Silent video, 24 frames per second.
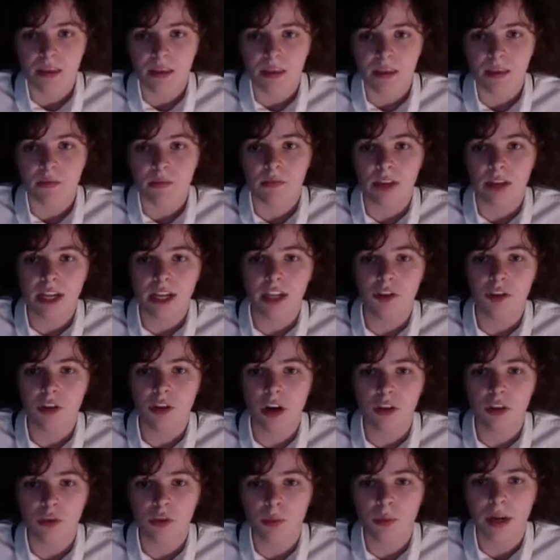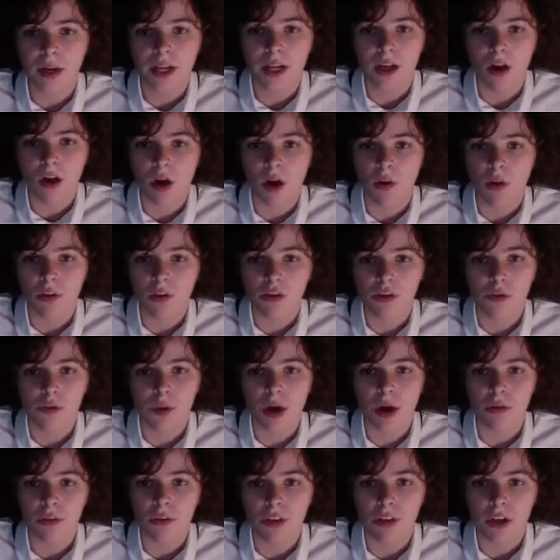Lady John is waiting all this
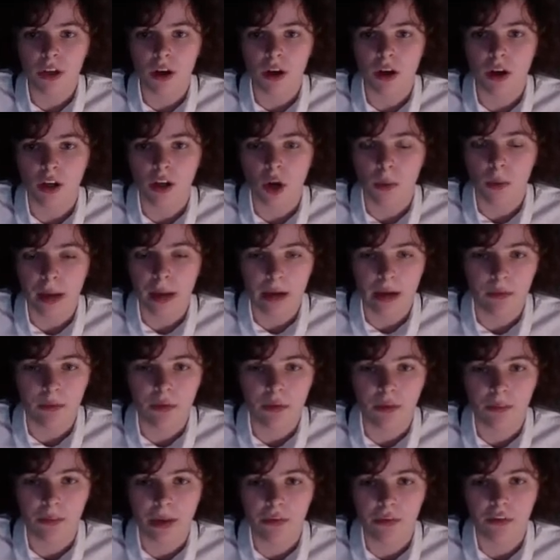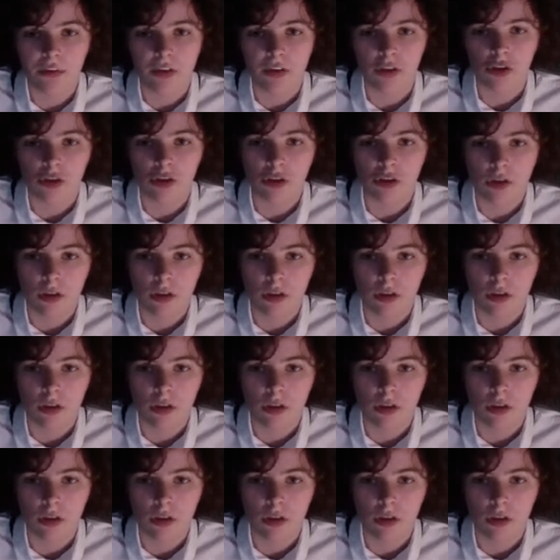while for the car to go back with a message.